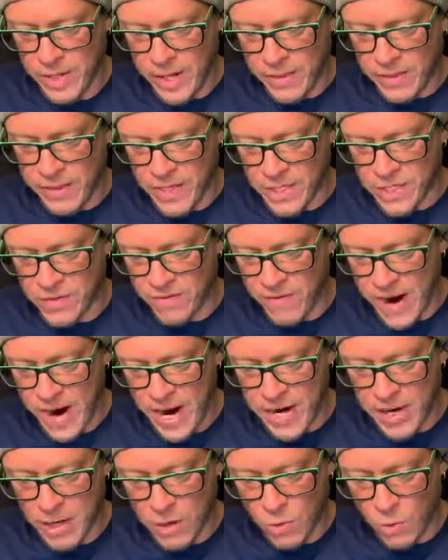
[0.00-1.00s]
This
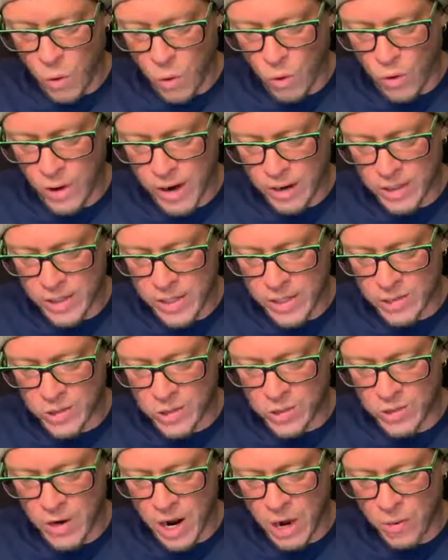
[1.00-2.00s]
fighting a war our
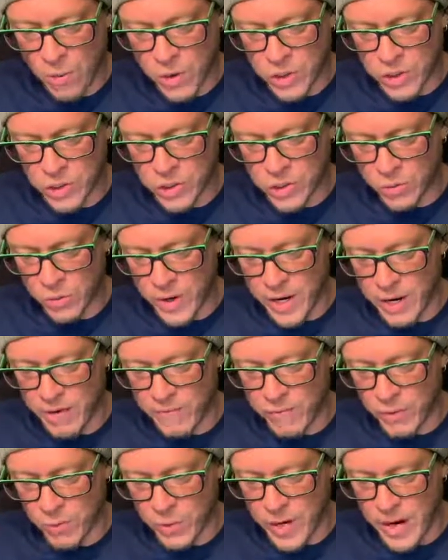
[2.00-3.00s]
leaders do not want us to win,
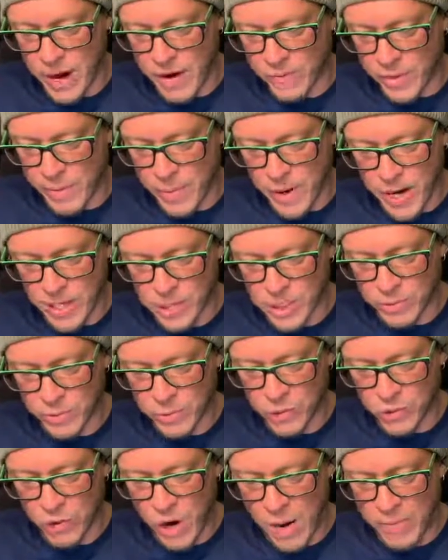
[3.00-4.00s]
for when every
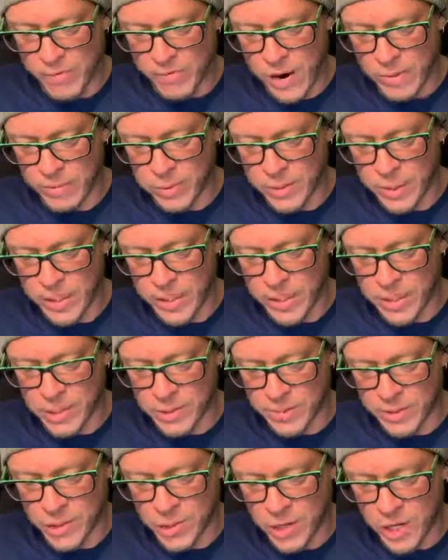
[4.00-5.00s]
possible drop of our blood has
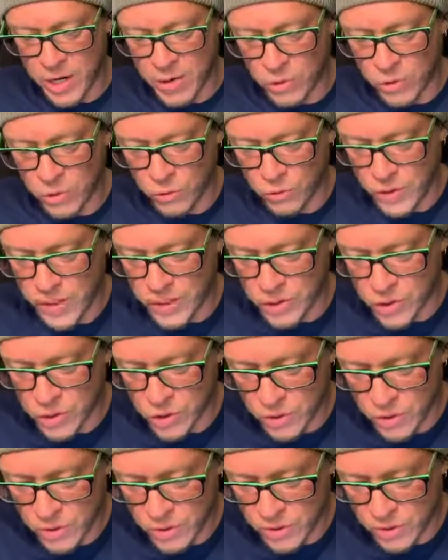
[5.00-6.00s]
been shed on Korean
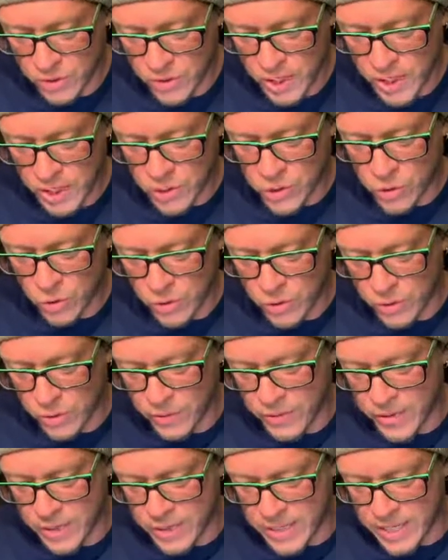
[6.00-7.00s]
soil,
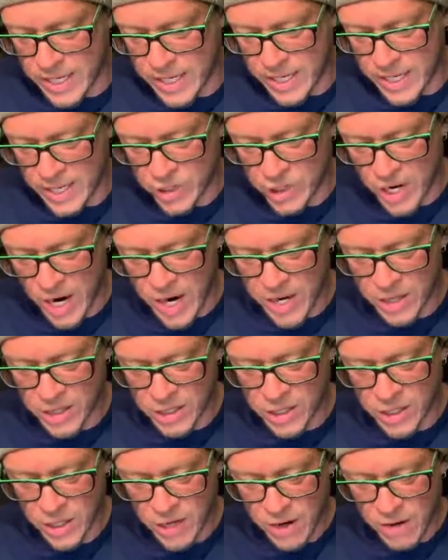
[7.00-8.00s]
the dent in
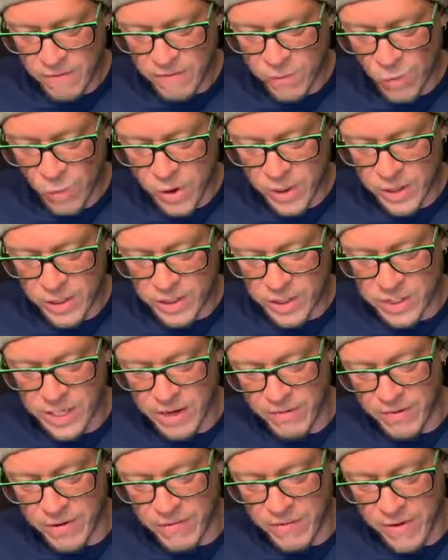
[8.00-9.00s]
China's
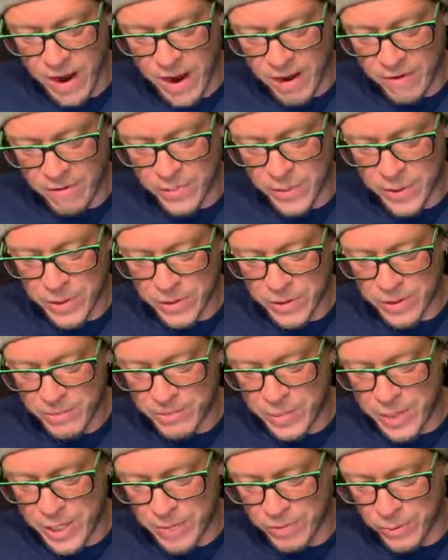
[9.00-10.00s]
475 million
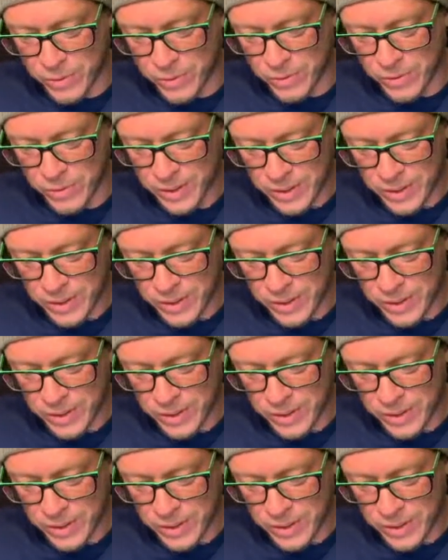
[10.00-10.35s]
people